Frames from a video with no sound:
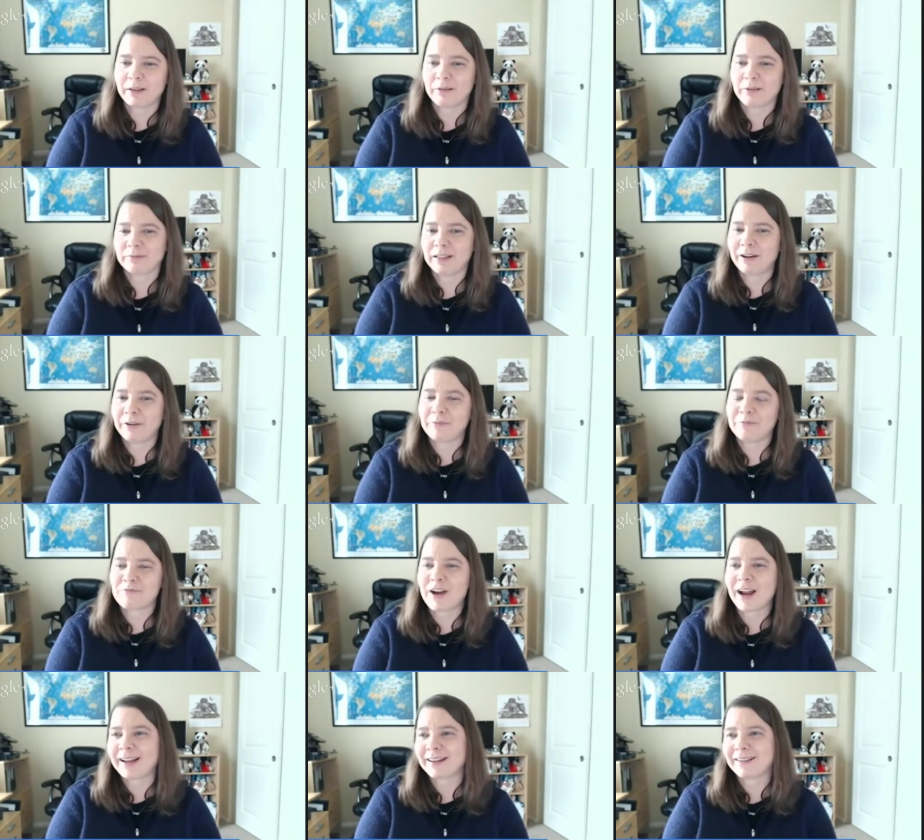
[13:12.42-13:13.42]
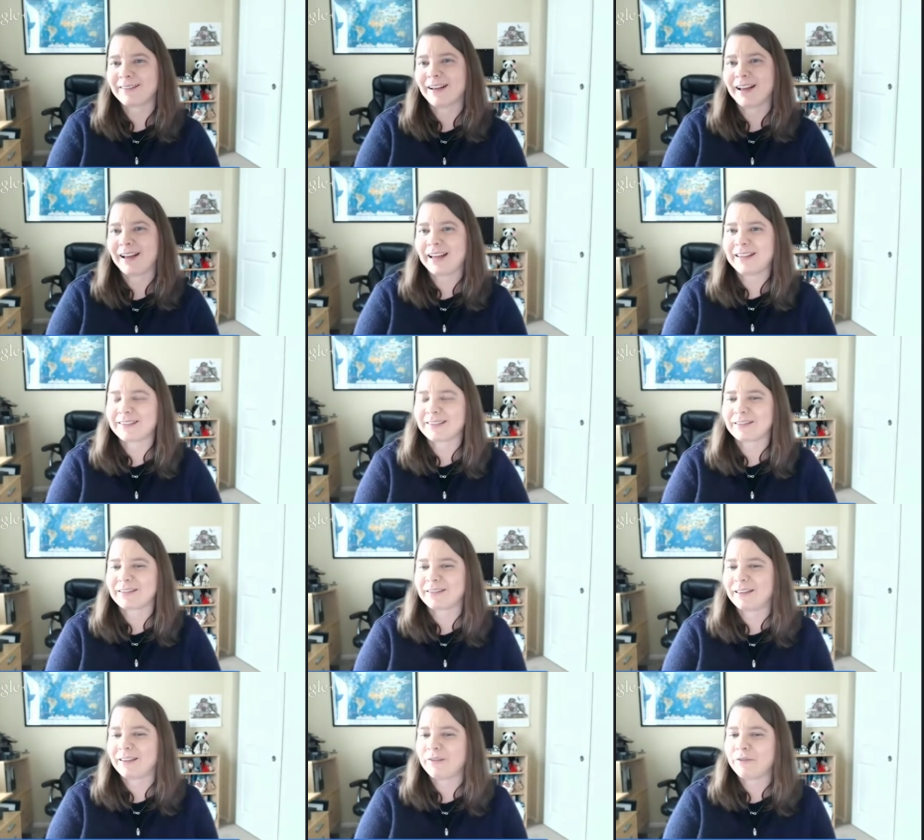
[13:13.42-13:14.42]
get recognized,
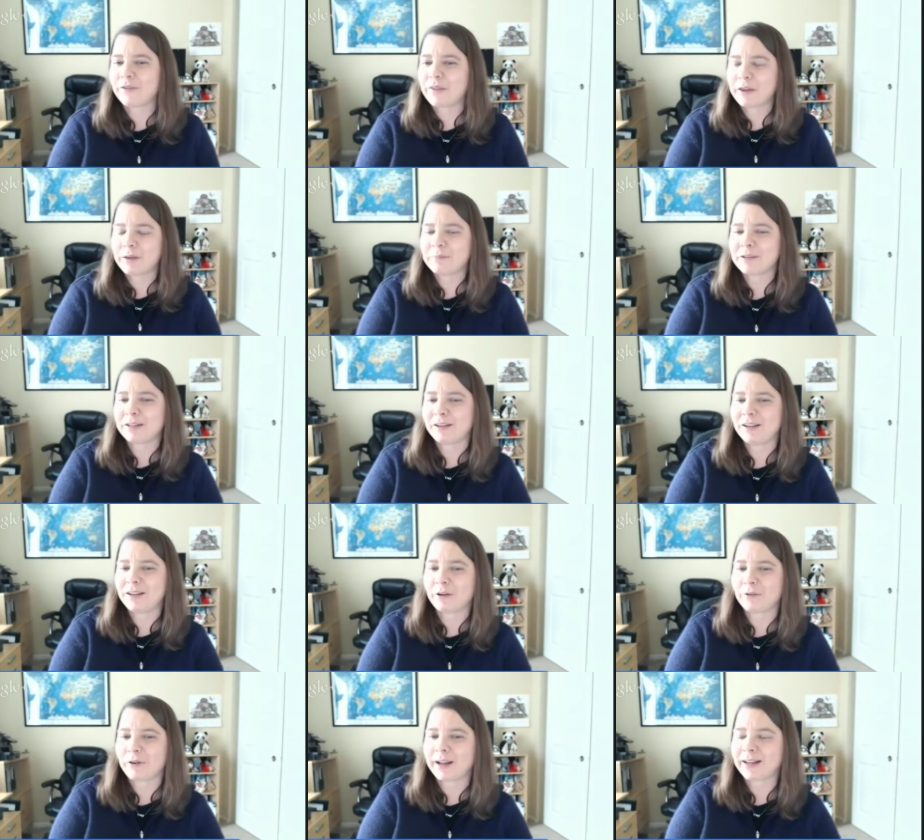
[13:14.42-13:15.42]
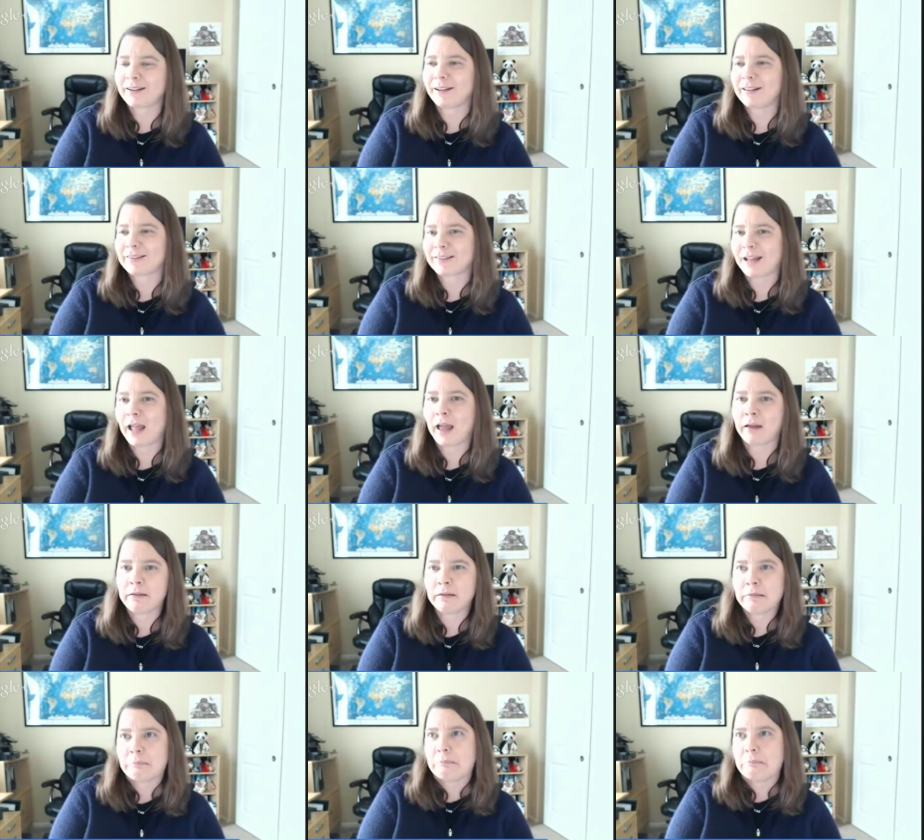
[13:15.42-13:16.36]
and for them to recognize that I